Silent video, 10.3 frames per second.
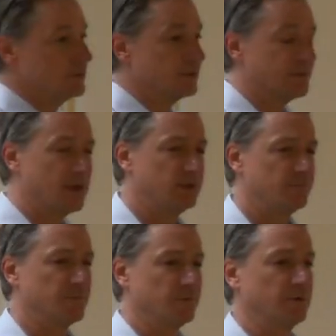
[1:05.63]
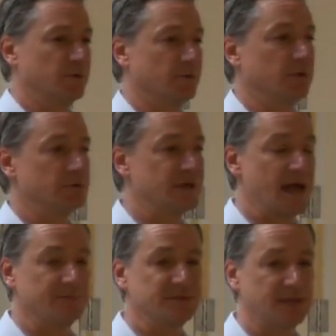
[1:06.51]
So thank you for your, your
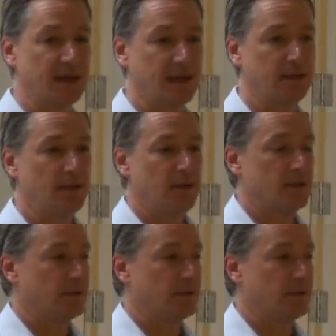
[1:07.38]
time today.